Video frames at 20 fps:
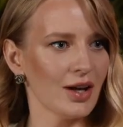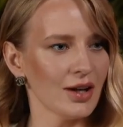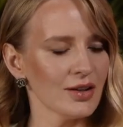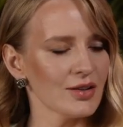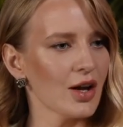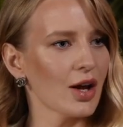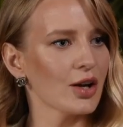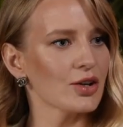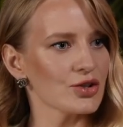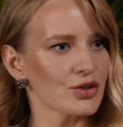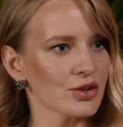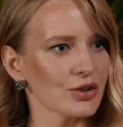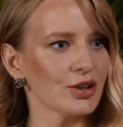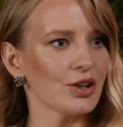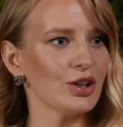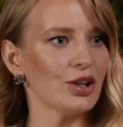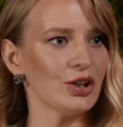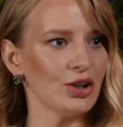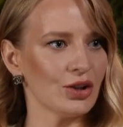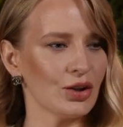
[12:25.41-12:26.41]
that
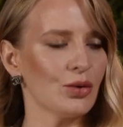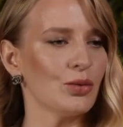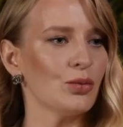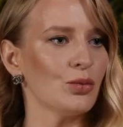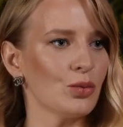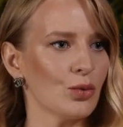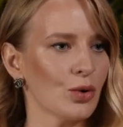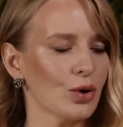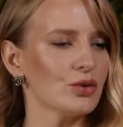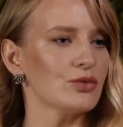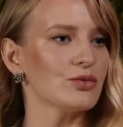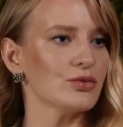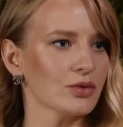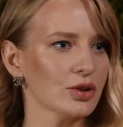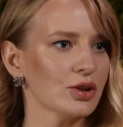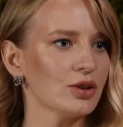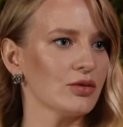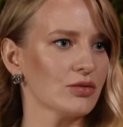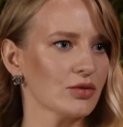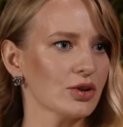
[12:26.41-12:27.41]
actually, you know, what
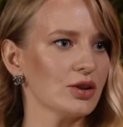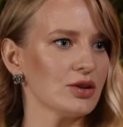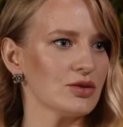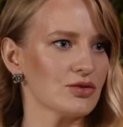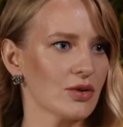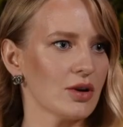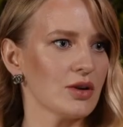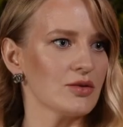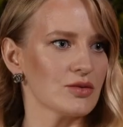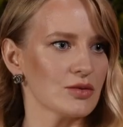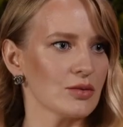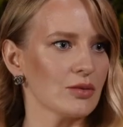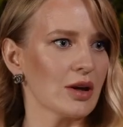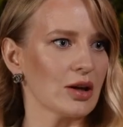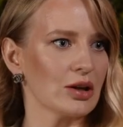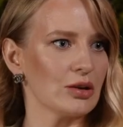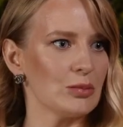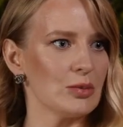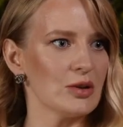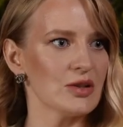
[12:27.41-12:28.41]
really drives
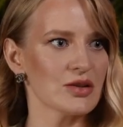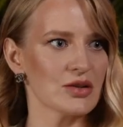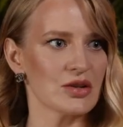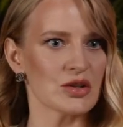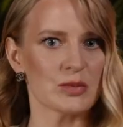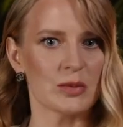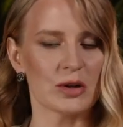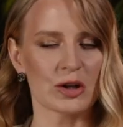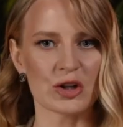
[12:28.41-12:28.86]
like a business.